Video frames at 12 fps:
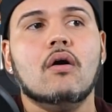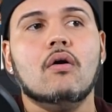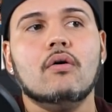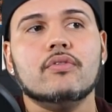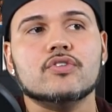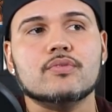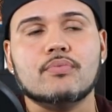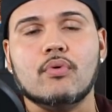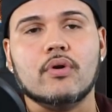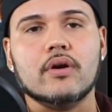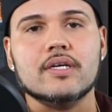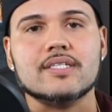All the
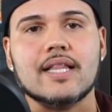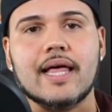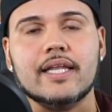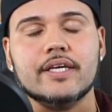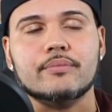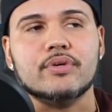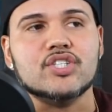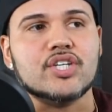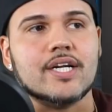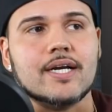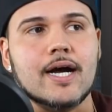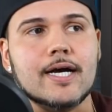support is gladly
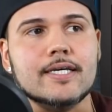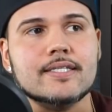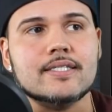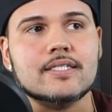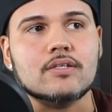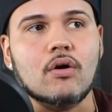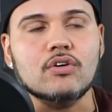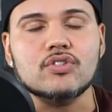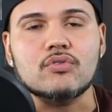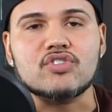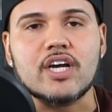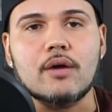appreciated, guys.
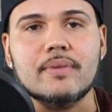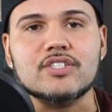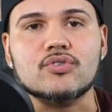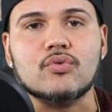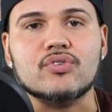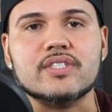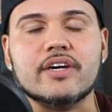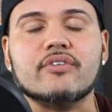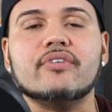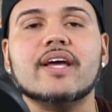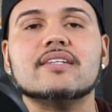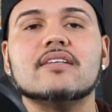Also, check out my store,
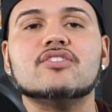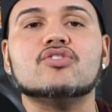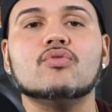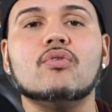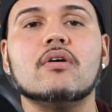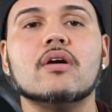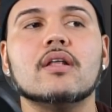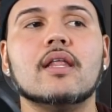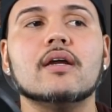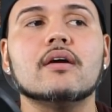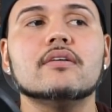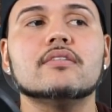DerekReacts.store. A
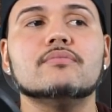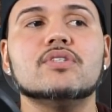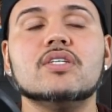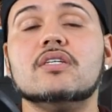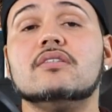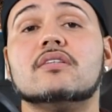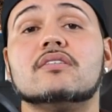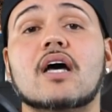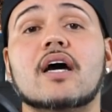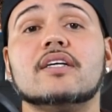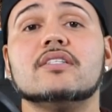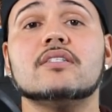lot of custom tees,
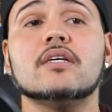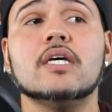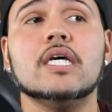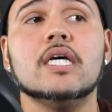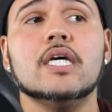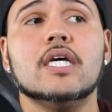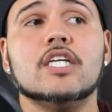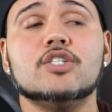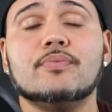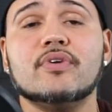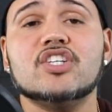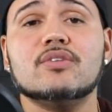designs,
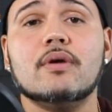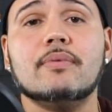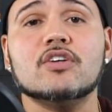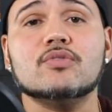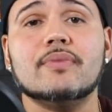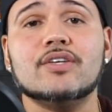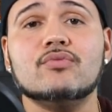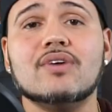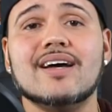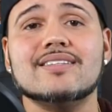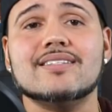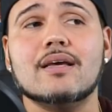inspiration made possible by you
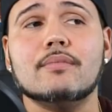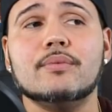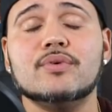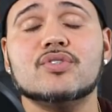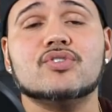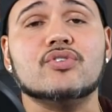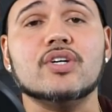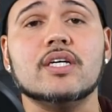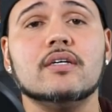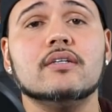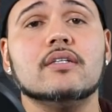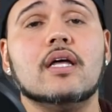guys and my music
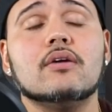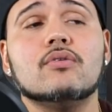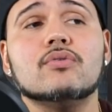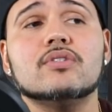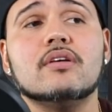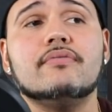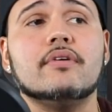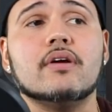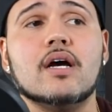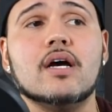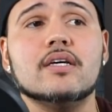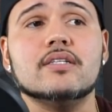journey. A lot of cool stuff
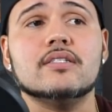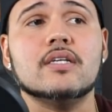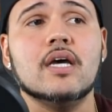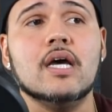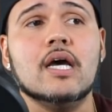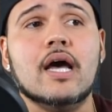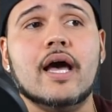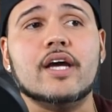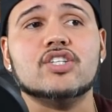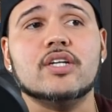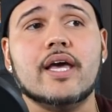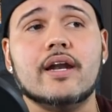there, guys. I
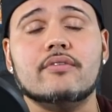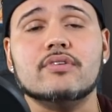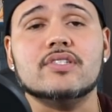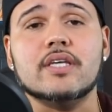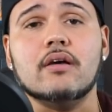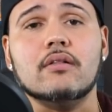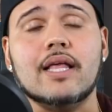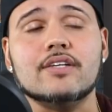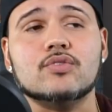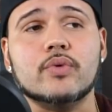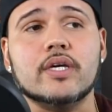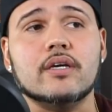actually had a sale
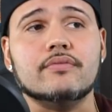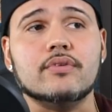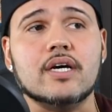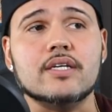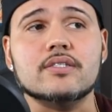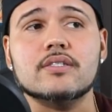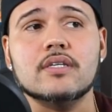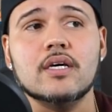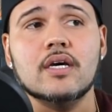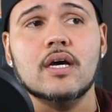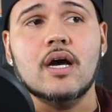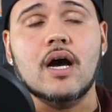last week, if you guys
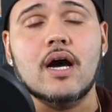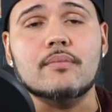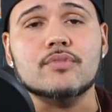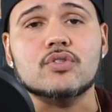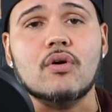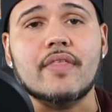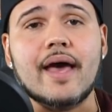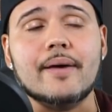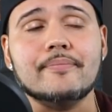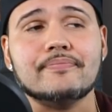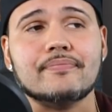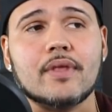saw
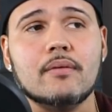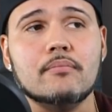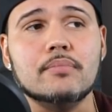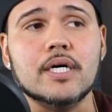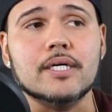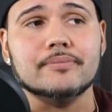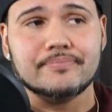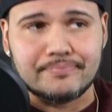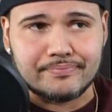that. But